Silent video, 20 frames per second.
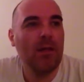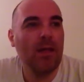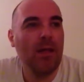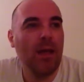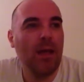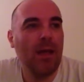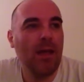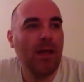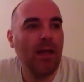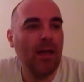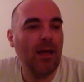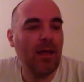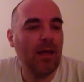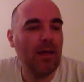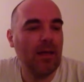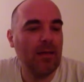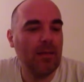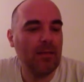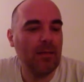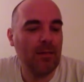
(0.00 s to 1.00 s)

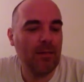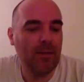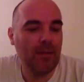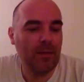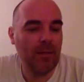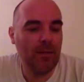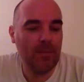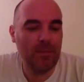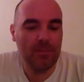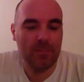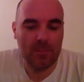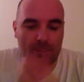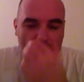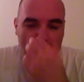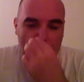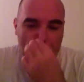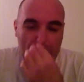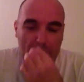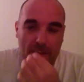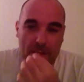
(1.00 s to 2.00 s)
And
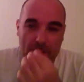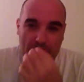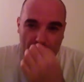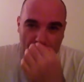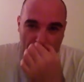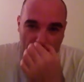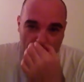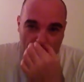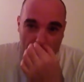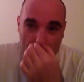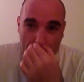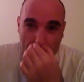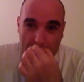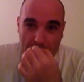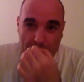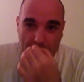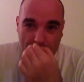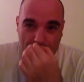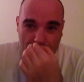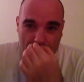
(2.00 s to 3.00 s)
I mean,
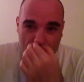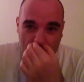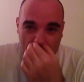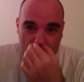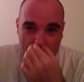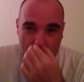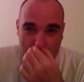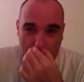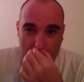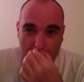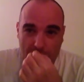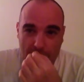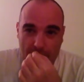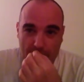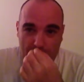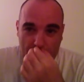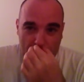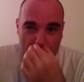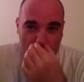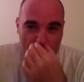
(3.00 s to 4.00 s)
basically, all these
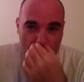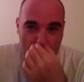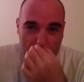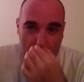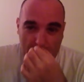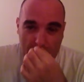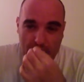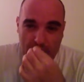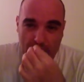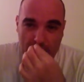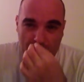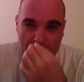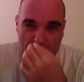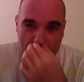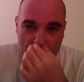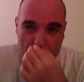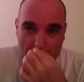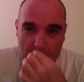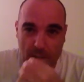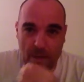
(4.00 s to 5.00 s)
guys were just like
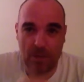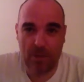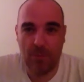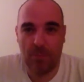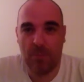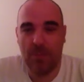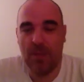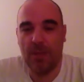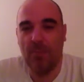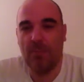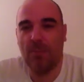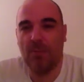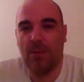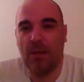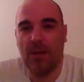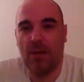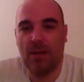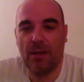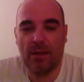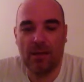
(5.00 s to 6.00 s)
regular people.
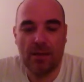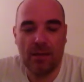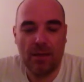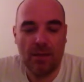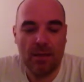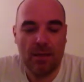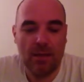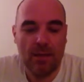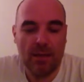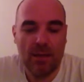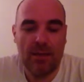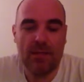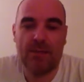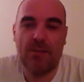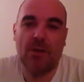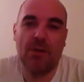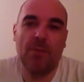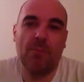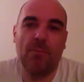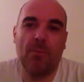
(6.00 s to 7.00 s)
Like, it's
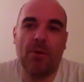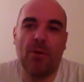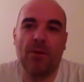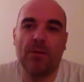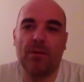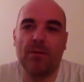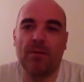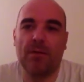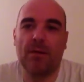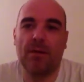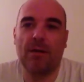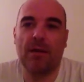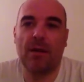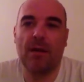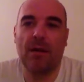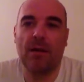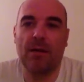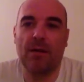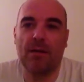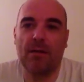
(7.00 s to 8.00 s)
not a point that they're
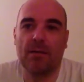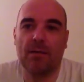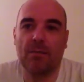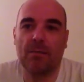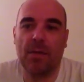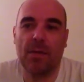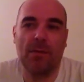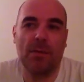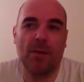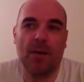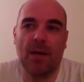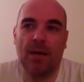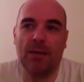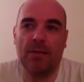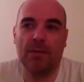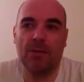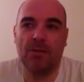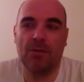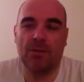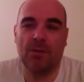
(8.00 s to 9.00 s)
like maybe
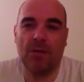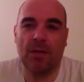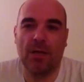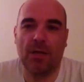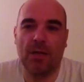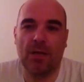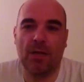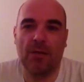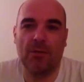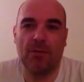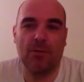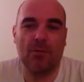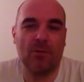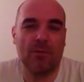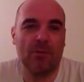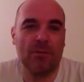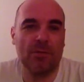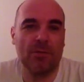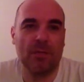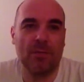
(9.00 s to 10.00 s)
uneducated
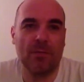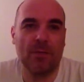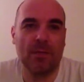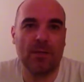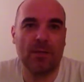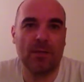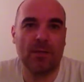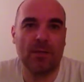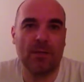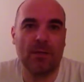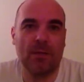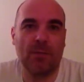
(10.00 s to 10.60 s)
or something.